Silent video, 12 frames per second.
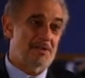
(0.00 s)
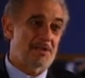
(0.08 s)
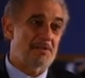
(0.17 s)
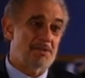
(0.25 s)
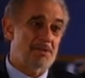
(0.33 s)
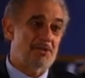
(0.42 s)
the
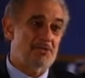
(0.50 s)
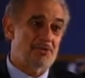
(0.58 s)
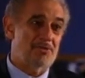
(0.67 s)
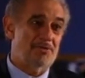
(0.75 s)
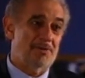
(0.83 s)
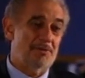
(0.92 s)

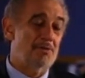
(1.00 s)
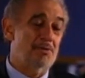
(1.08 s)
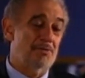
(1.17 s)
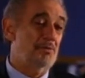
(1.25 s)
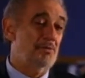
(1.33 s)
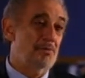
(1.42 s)
temptation of a
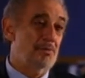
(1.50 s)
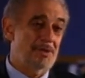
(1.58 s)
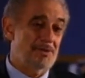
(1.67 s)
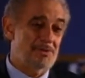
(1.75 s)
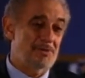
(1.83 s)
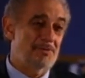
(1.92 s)
beautiful woman.